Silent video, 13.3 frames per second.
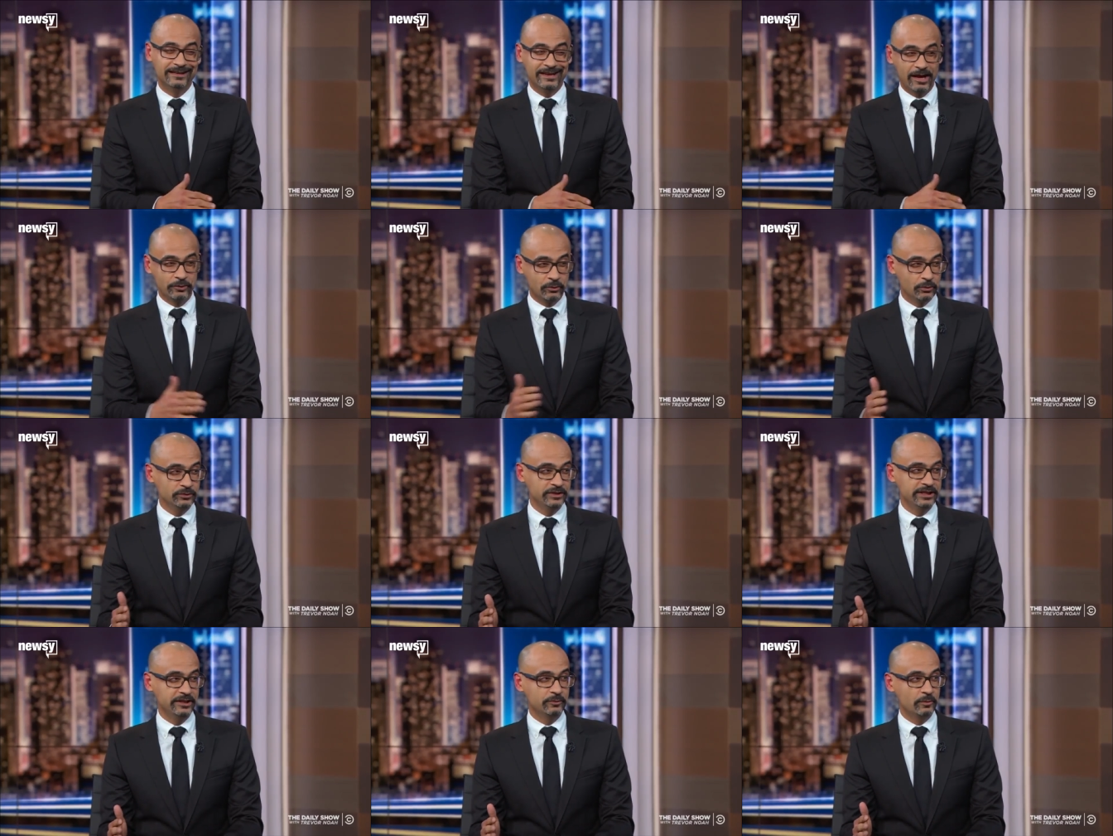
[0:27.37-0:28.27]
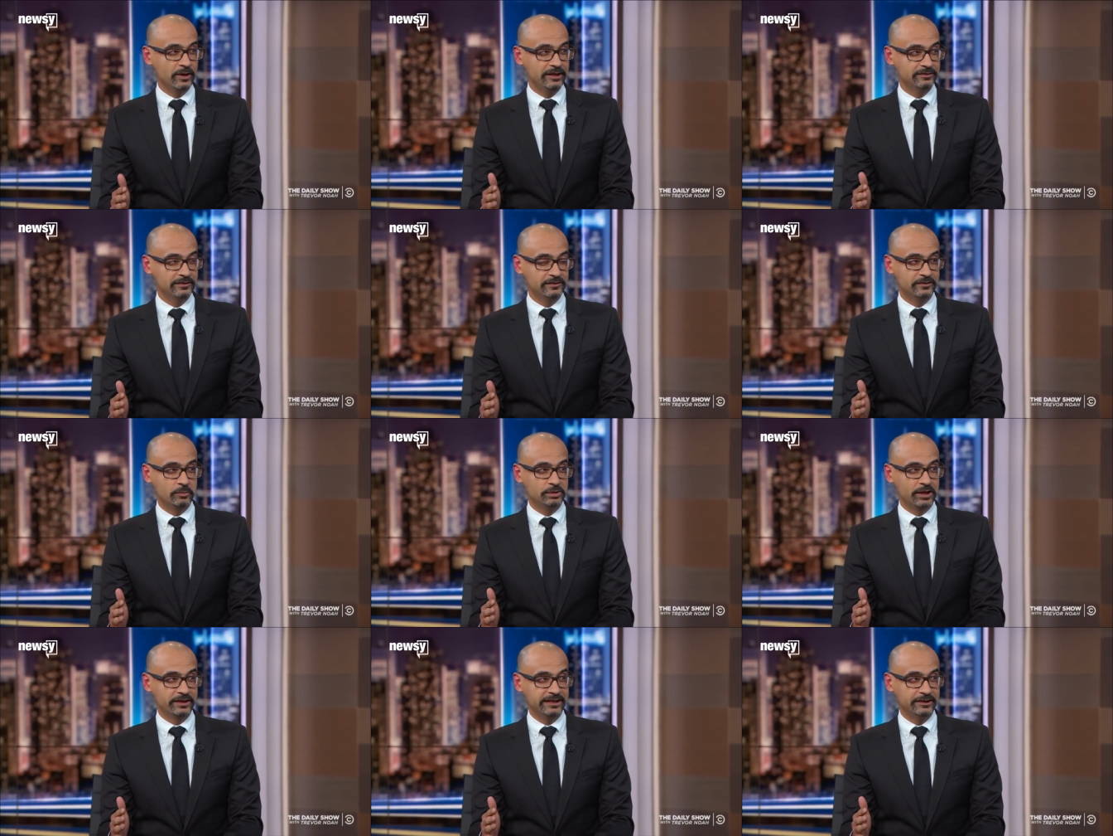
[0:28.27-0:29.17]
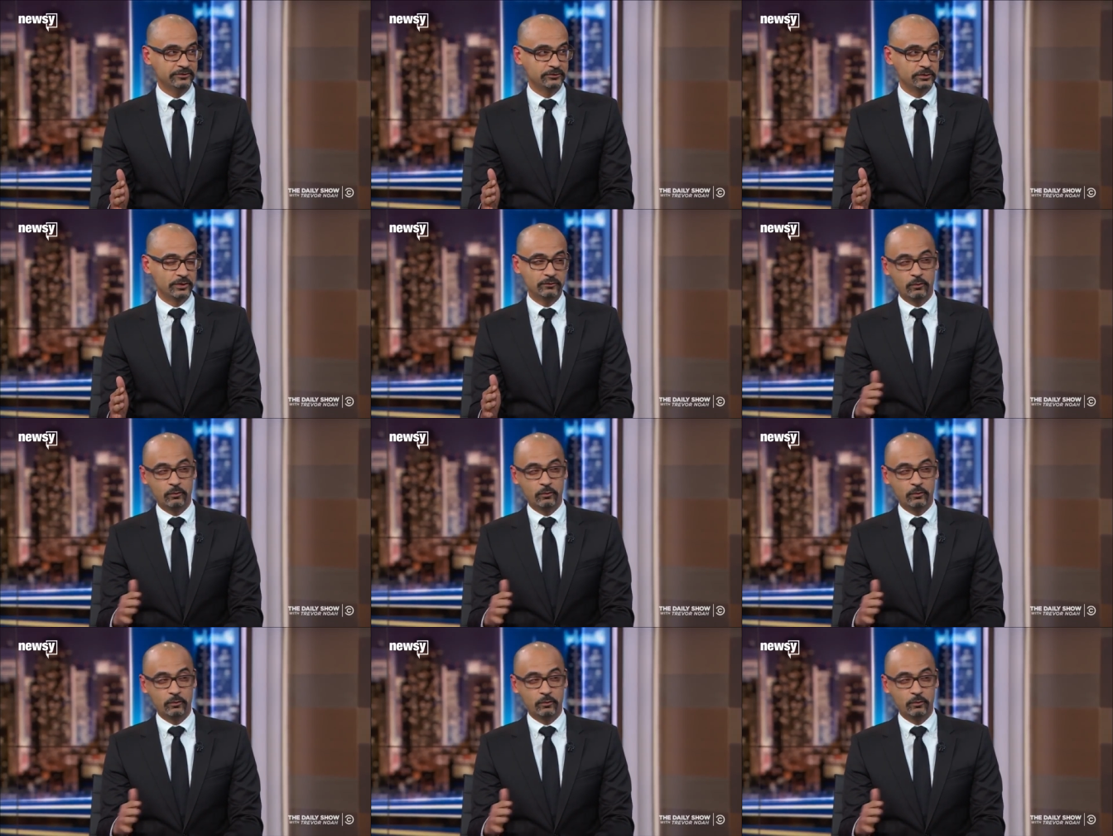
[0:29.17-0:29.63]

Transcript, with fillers: not only erases the bloody history